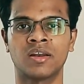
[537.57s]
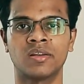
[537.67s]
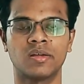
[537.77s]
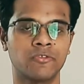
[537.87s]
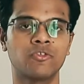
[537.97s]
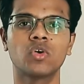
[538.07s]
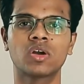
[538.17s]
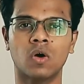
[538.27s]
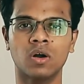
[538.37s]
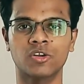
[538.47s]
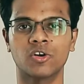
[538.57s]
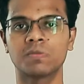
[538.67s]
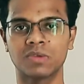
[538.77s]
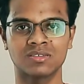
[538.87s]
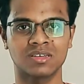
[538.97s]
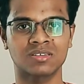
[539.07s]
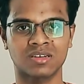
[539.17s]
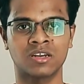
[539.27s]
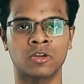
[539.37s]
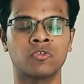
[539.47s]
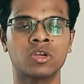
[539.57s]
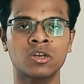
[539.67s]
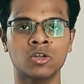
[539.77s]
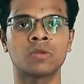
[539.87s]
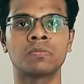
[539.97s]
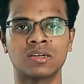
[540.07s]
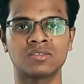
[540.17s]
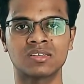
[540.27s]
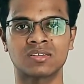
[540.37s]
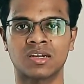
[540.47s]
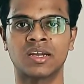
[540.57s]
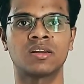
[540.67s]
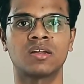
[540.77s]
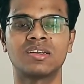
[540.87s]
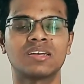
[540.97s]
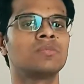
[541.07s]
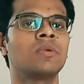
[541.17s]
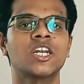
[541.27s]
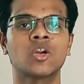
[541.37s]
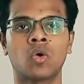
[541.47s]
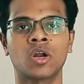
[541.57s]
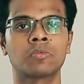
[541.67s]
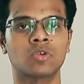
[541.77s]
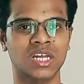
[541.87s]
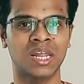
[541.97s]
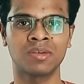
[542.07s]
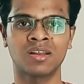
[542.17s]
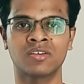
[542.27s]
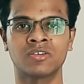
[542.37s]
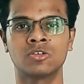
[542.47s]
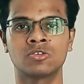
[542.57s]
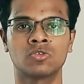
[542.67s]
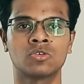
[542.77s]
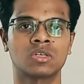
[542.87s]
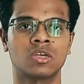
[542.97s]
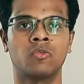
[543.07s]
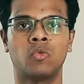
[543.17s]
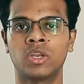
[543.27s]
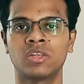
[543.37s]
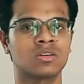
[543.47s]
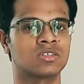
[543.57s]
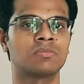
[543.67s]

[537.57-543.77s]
And if you got your basics right, if you get your basics right, it doesn't matter what programming language you choose, it